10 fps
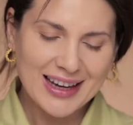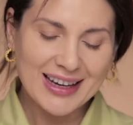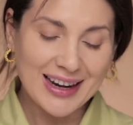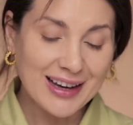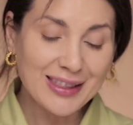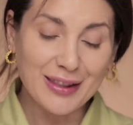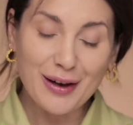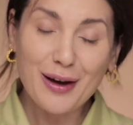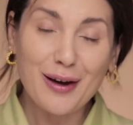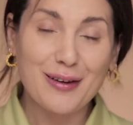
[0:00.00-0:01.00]
And I
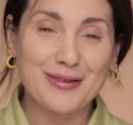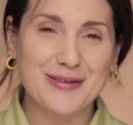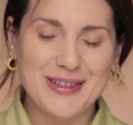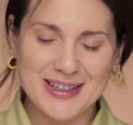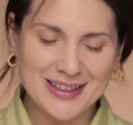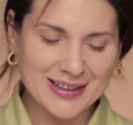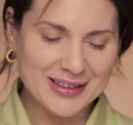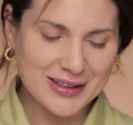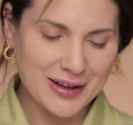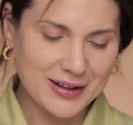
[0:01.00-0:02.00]
loved
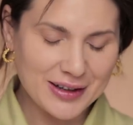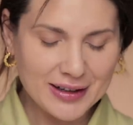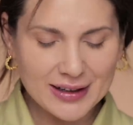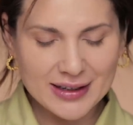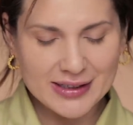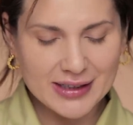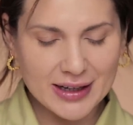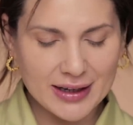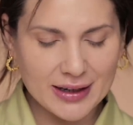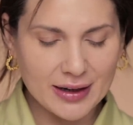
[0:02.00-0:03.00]
this color. It's
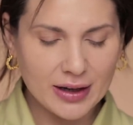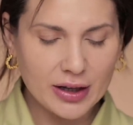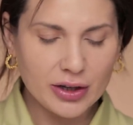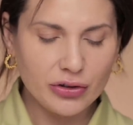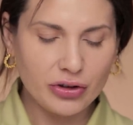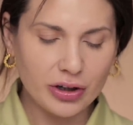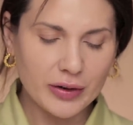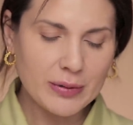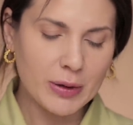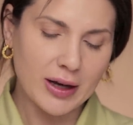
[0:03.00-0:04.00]
in
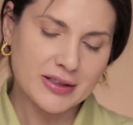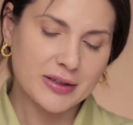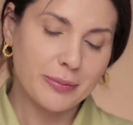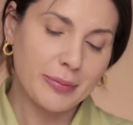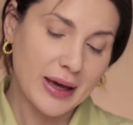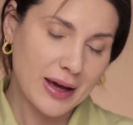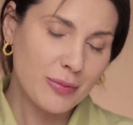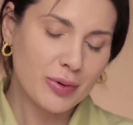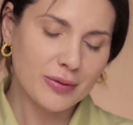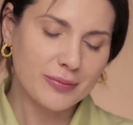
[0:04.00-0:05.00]
Cherry Blossom
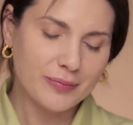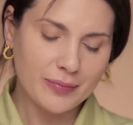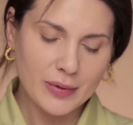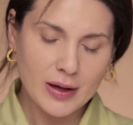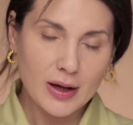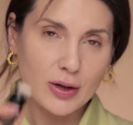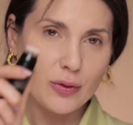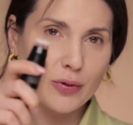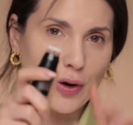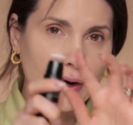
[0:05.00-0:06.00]
Babe.
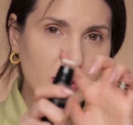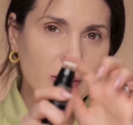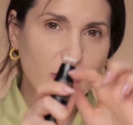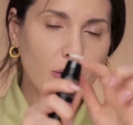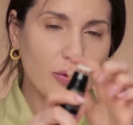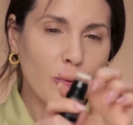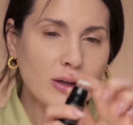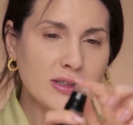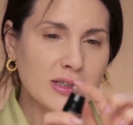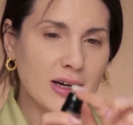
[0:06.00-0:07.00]
You've got, on
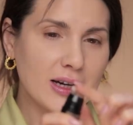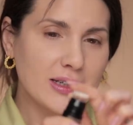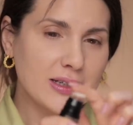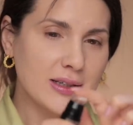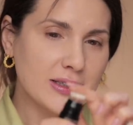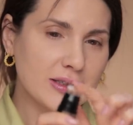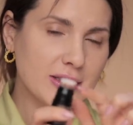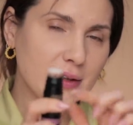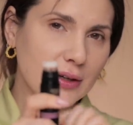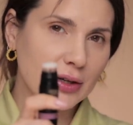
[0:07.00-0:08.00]
one side, this
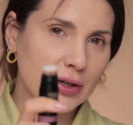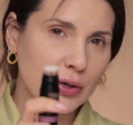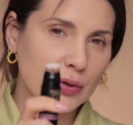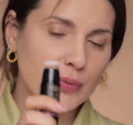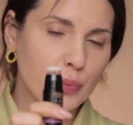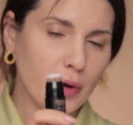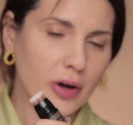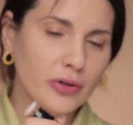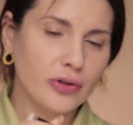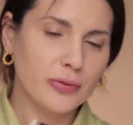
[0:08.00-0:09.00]
cute
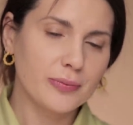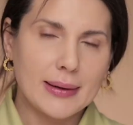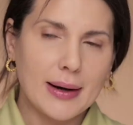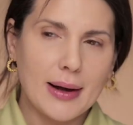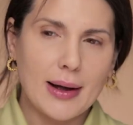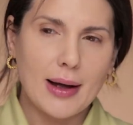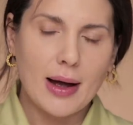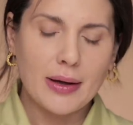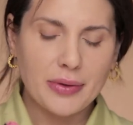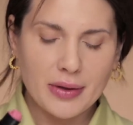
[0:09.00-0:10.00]
brush.
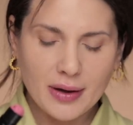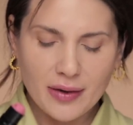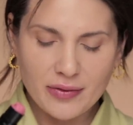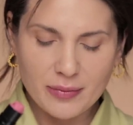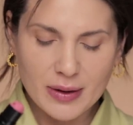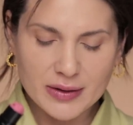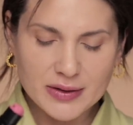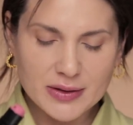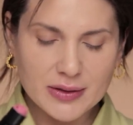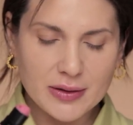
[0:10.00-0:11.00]
I think I've
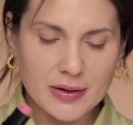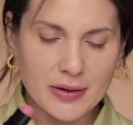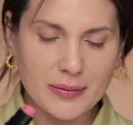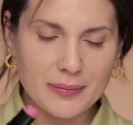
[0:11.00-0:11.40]
missed the...